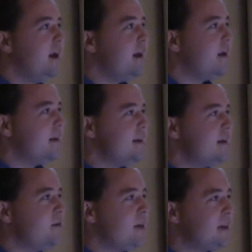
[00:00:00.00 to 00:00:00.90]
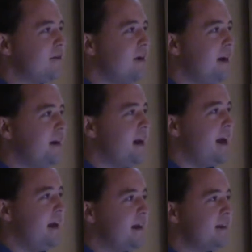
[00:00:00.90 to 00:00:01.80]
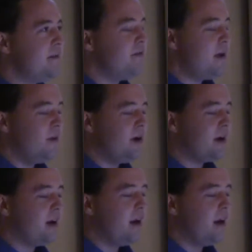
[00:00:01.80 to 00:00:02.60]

Now this is what's defined in the AXE framework.